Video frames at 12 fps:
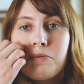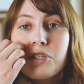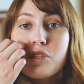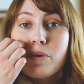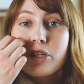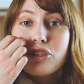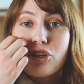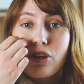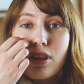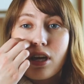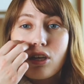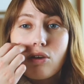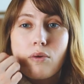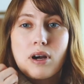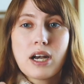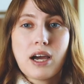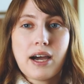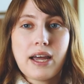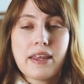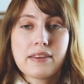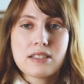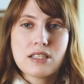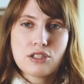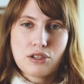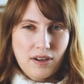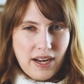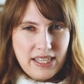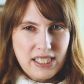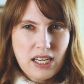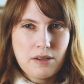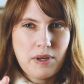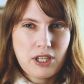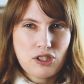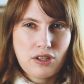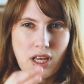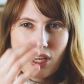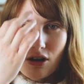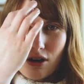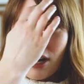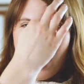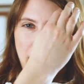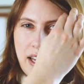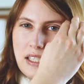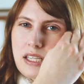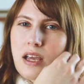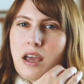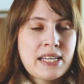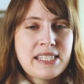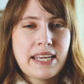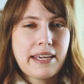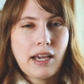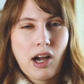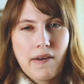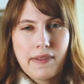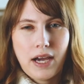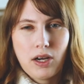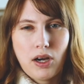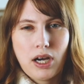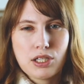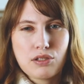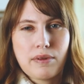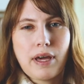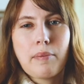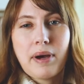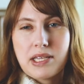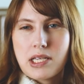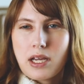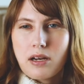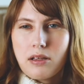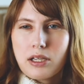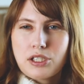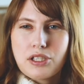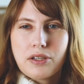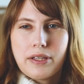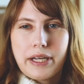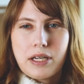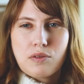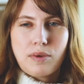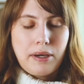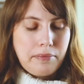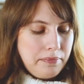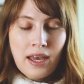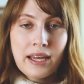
just make sure that you are not, unless it's your idea, make sure that you're not taking on that cost without passing it along to your client as well.